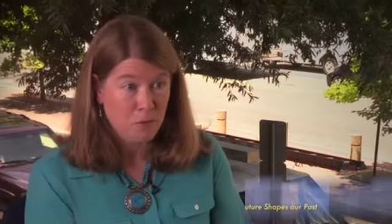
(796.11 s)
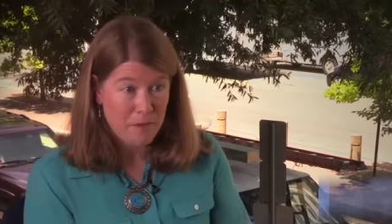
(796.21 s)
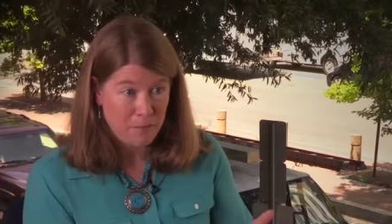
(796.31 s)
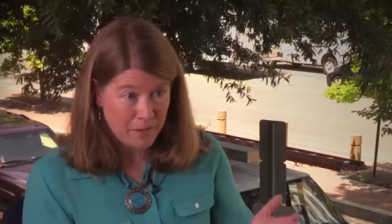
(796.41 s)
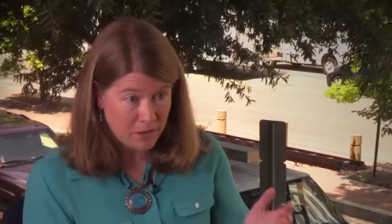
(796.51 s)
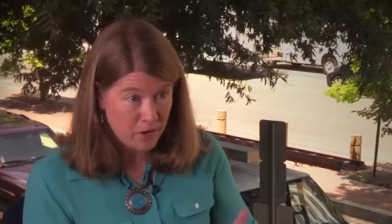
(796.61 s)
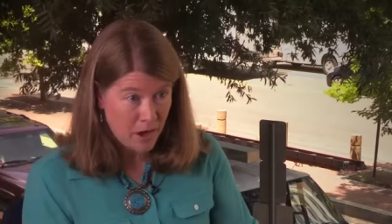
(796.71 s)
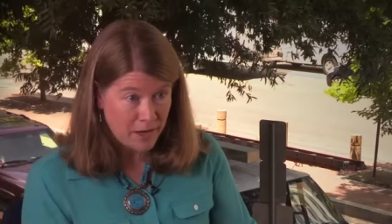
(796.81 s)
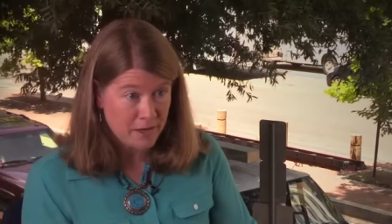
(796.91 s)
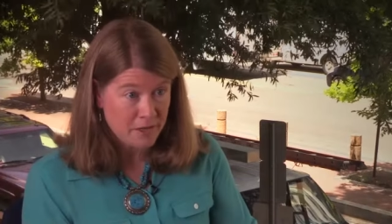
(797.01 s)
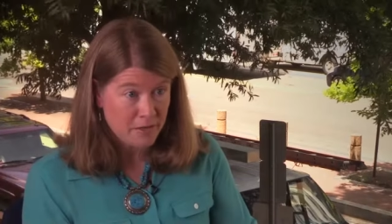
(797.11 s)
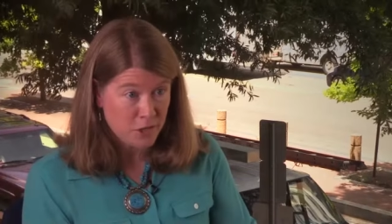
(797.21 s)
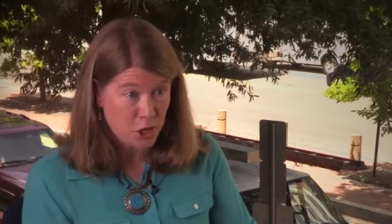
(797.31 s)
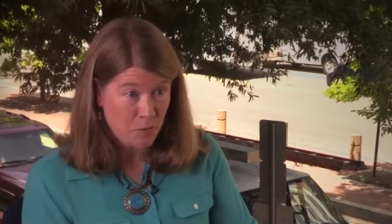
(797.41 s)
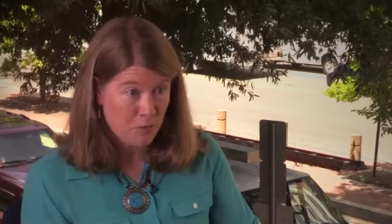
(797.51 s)
So people had gone into the
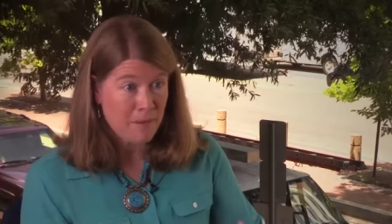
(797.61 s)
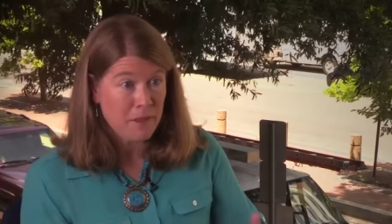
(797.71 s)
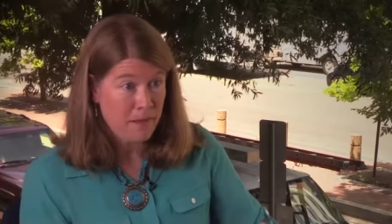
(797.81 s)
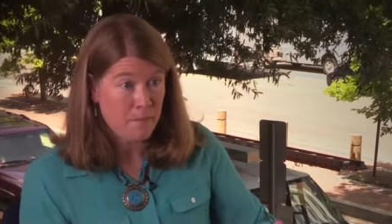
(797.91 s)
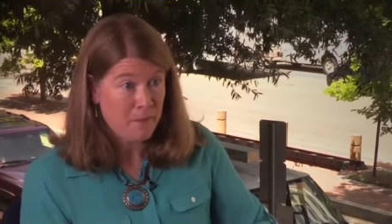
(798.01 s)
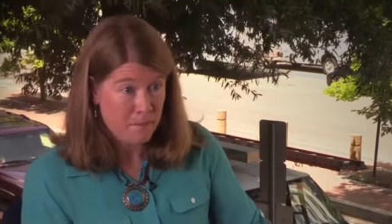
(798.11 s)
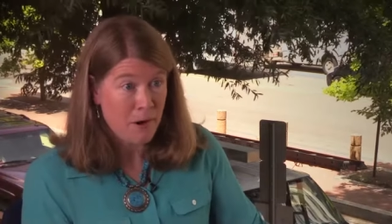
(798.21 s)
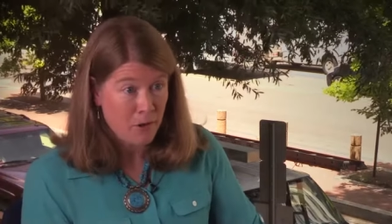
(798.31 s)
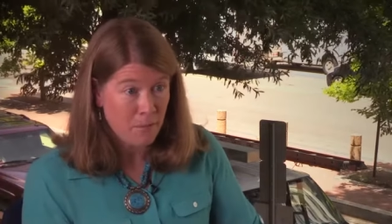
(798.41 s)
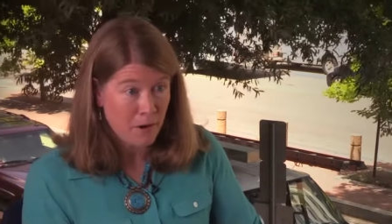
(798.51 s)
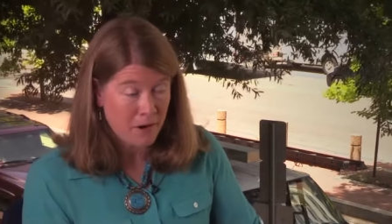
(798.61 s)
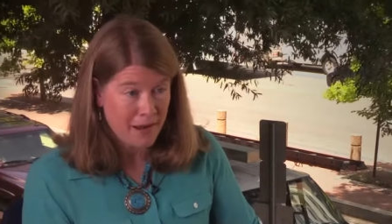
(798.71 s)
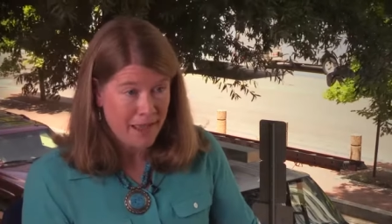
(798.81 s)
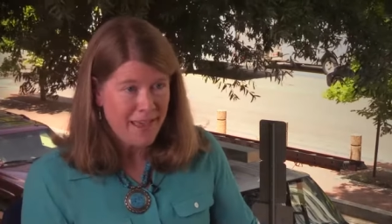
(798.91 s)
tomb, probably the burial party.